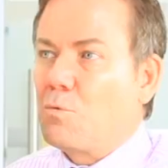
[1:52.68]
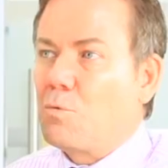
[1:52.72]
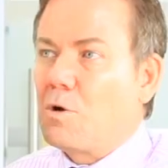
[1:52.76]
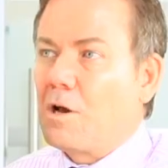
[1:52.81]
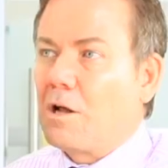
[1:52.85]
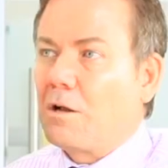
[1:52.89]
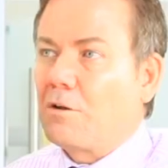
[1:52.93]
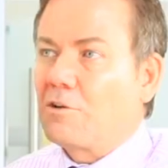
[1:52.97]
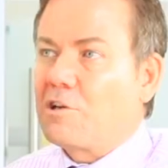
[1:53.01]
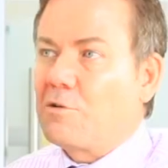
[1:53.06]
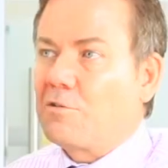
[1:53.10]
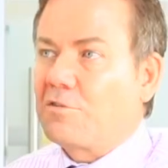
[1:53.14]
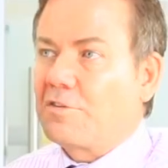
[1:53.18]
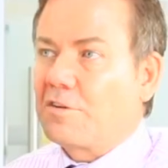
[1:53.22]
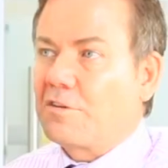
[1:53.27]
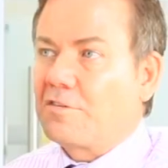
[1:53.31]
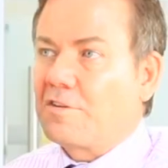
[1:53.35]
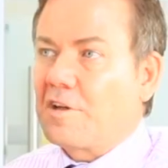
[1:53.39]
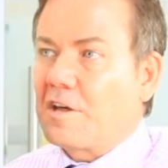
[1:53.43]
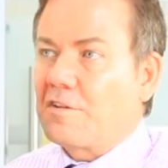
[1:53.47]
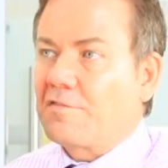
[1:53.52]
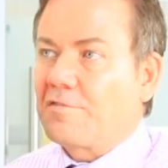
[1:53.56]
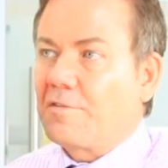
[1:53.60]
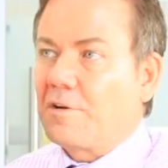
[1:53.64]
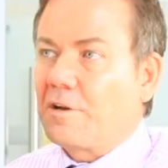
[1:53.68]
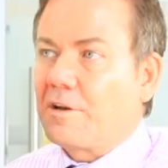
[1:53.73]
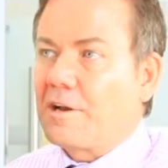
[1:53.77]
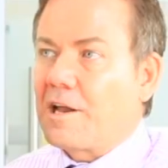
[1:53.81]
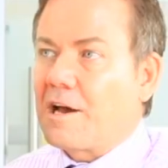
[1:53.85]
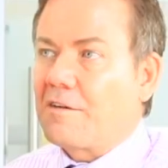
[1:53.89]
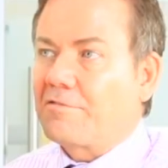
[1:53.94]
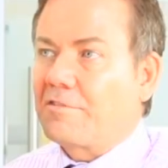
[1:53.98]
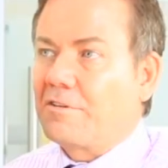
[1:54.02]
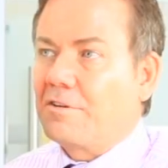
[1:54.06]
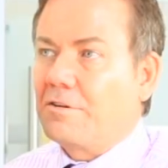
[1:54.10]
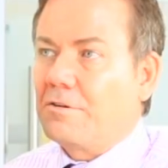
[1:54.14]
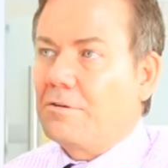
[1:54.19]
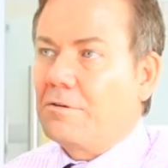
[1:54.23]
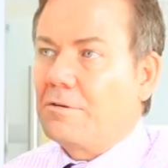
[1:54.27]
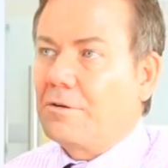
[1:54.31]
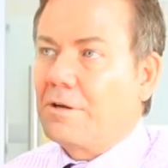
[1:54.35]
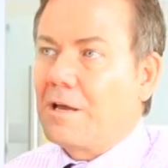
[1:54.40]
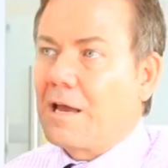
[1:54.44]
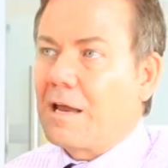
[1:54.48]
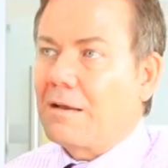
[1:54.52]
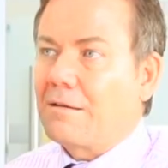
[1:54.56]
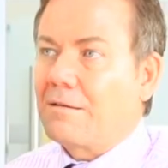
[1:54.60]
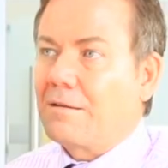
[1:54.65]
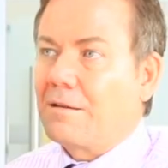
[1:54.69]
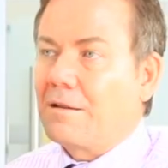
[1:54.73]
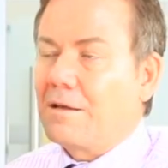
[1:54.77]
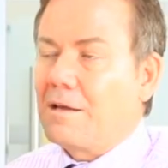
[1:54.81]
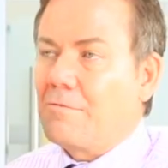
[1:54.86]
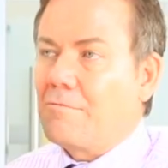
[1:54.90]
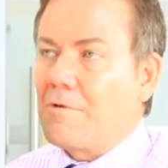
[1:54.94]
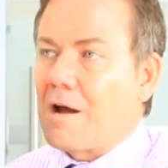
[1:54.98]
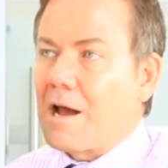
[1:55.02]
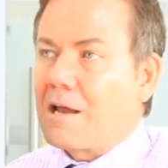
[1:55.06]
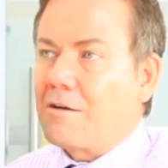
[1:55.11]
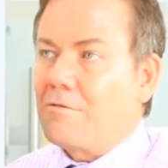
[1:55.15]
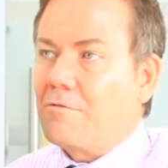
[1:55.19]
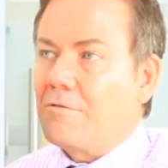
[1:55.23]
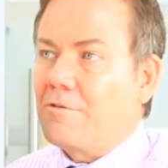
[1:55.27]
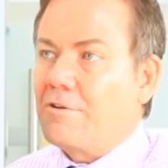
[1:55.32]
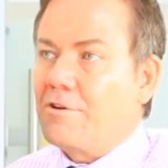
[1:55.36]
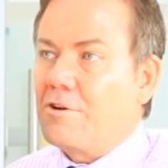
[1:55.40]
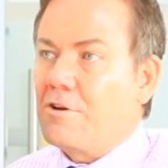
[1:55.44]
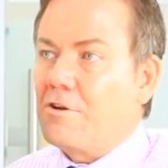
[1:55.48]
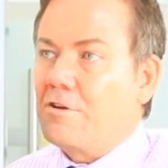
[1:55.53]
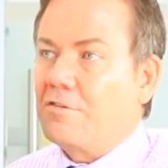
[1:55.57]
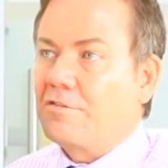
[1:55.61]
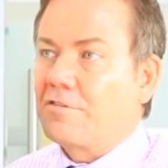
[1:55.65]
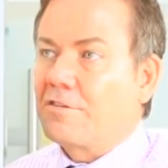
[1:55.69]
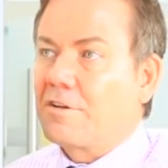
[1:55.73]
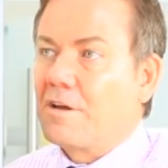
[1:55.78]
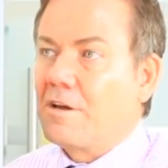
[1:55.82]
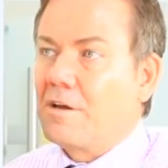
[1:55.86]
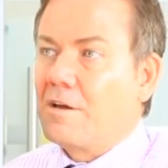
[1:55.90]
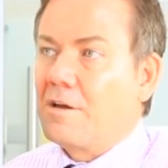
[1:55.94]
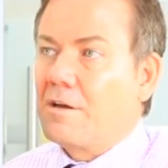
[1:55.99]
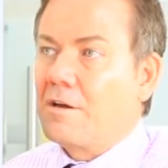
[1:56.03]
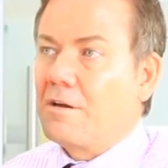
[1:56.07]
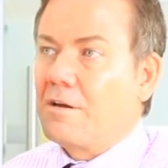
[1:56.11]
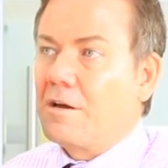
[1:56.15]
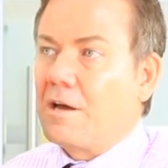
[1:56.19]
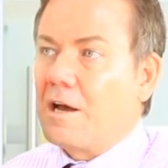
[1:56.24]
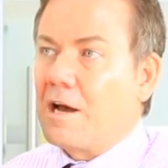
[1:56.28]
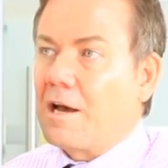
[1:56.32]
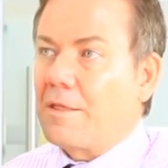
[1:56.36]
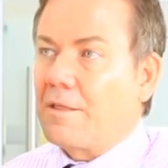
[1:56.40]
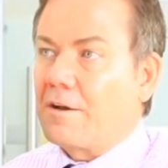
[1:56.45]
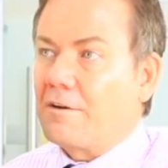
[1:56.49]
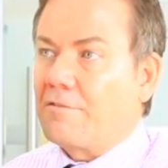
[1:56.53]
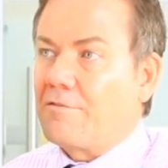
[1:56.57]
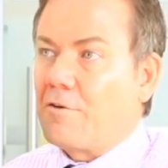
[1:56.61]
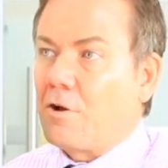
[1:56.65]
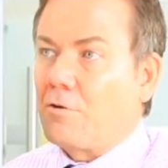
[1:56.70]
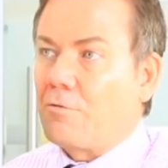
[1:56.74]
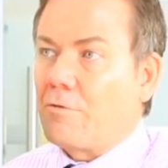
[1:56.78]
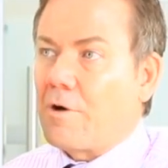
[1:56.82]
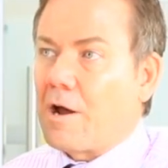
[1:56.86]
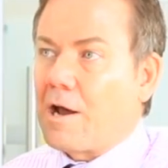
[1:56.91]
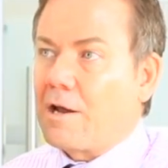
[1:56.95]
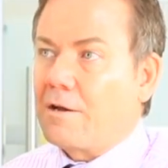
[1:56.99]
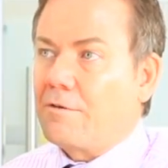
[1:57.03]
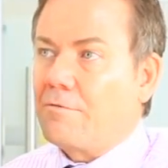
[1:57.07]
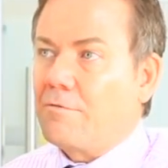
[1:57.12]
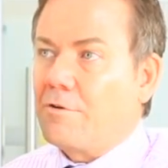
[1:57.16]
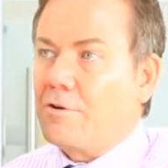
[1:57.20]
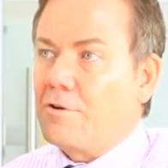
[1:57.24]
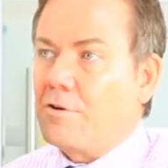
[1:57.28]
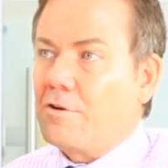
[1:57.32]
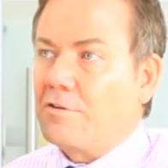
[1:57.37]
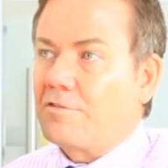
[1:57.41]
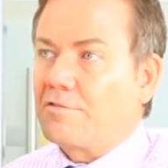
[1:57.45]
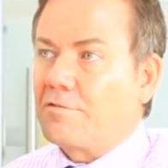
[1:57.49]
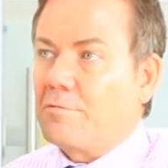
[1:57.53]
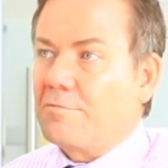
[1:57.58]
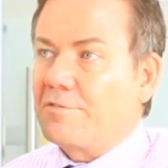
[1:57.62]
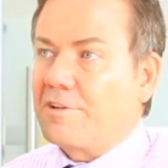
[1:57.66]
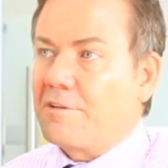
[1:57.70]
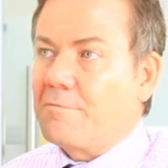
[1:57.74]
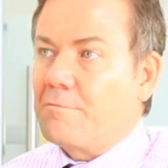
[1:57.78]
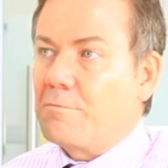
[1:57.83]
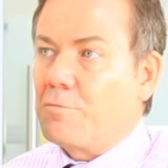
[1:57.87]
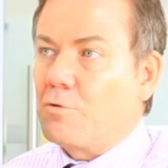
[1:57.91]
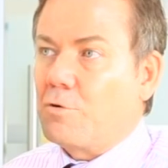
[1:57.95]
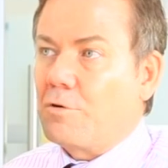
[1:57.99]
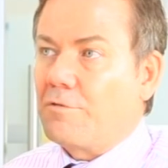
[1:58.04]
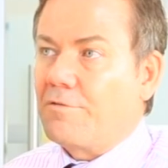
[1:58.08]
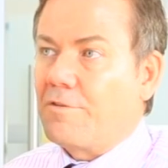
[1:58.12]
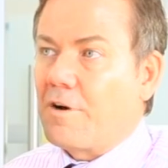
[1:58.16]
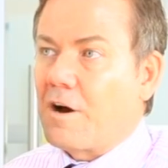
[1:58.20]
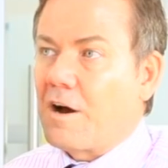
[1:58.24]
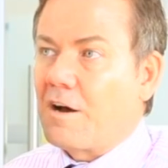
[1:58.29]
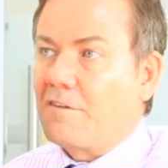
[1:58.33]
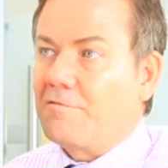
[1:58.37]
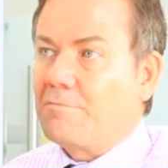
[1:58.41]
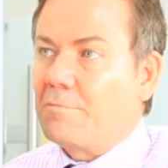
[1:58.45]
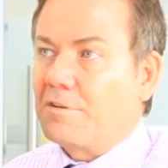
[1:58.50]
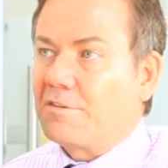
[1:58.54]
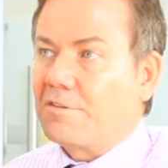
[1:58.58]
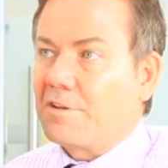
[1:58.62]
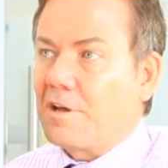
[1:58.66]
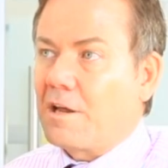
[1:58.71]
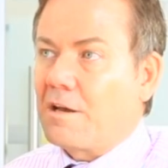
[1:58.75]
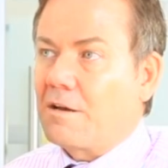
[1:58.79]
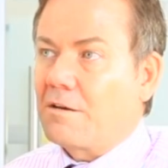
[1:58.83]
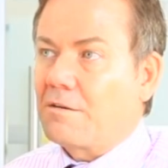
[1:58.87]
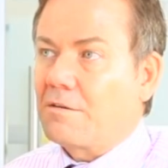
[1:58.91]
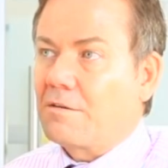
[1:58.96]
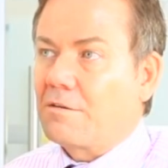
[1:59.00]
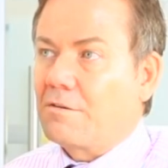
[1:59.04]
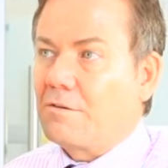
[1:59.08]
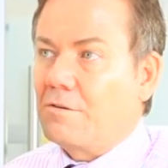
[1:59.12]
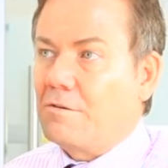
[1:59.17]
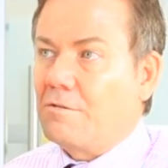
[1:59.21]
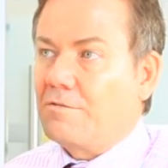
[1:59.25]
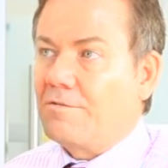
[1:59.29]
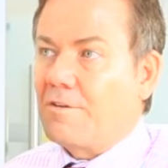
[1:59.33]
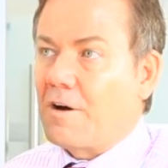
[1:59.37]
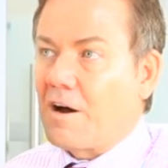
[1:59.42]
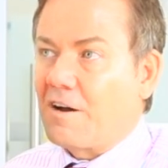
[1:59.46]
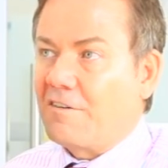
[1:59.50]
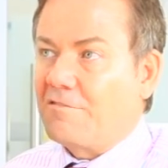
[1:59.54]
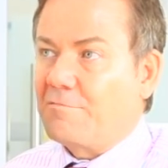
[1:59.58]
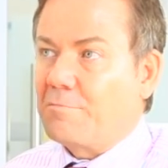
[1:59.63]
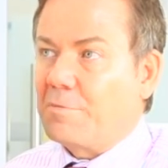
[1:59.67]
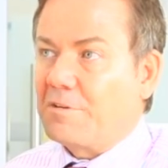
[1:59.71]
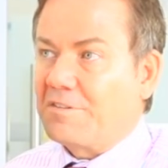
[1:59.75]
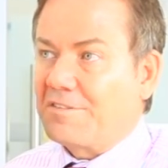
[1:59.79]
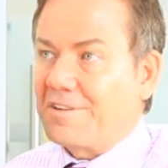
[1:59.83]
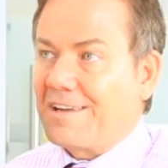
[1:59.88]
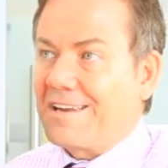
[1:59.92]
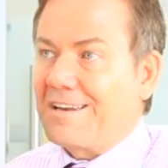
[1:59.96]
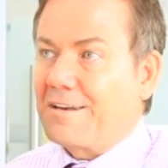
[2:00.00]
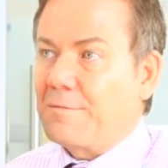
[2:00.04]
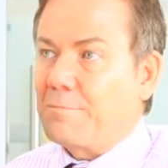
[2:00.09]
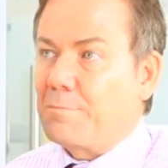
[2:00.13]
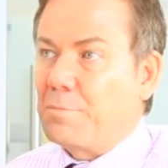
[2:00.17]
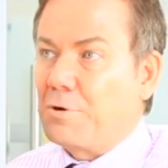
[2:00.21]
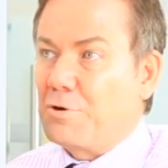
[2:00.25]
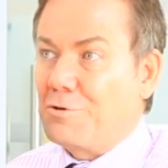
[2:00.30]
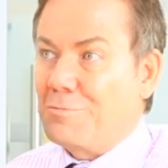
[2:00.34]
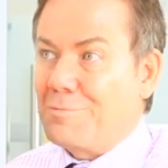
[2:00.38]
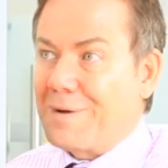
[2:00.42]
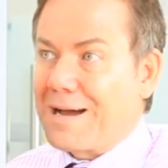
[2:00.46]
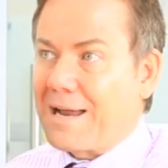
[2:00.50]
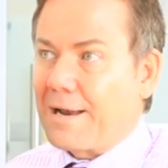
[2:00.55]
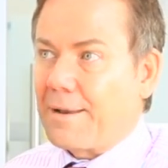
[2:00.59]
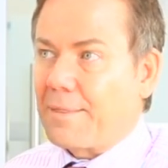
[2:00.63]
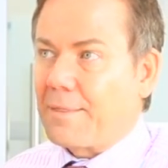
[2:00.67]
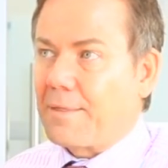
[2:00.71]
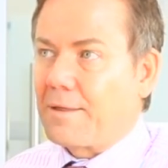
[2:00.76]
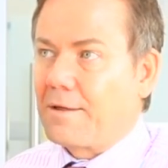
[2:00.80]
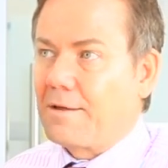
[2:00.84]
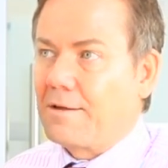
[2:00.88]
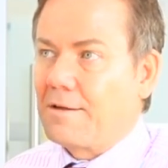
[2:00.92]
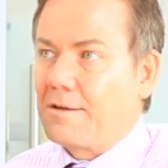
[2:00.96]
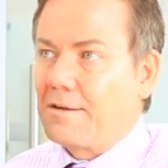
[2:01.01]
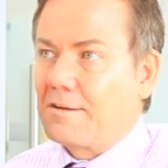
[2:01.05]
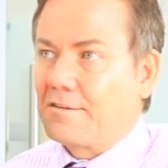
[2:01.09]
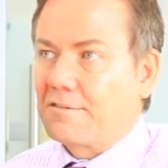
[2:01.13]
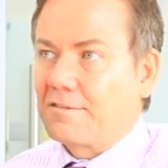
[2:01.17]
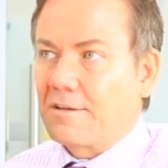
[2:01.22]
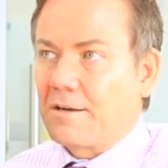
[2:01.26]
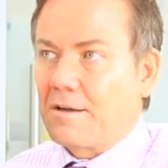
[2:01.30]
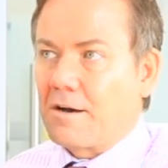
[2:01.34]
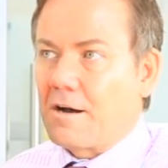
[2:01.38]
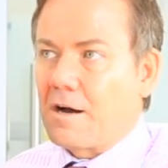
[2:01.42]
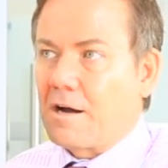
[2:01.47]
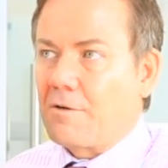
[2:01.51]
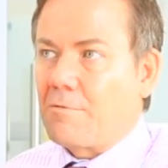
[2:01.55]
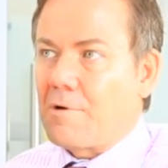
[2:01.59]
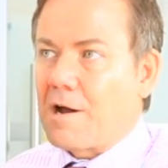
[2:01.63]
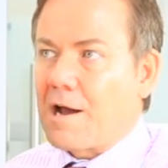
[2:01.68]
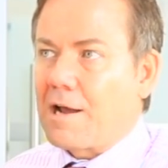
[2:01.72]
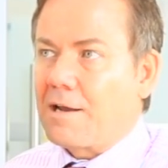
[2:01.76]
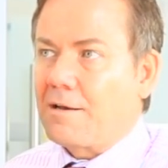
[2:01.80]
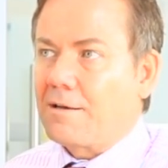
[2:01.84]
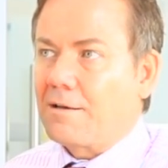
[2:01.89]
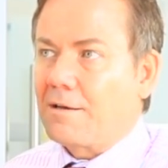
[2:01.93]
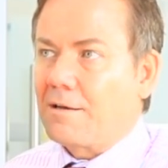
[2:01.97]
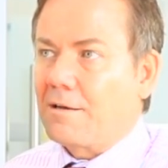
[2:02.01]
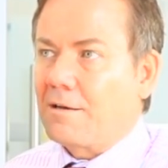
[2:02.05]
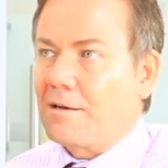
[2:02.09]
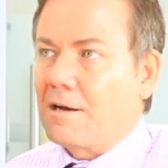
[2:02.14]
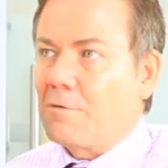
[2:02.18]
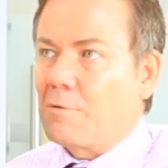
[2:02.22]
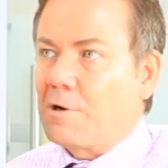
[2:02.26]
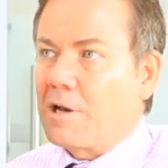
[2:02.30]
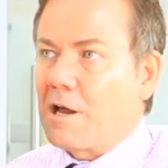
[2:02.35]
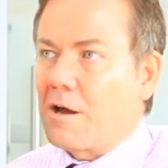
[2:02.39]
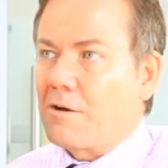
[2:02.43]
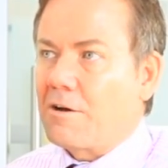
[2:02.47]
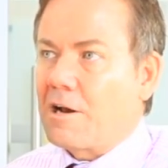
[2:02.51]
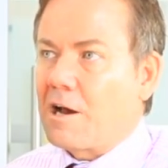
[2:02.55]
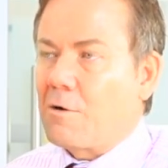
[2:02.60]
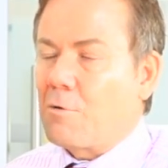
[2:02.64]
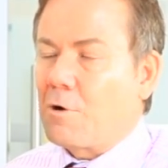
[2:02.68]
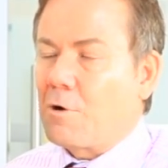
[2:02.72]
Well, she was successful enough to get the rate reduced, the default rate reduced from 7.5% to 5% per month. Still a high rate, and we don't know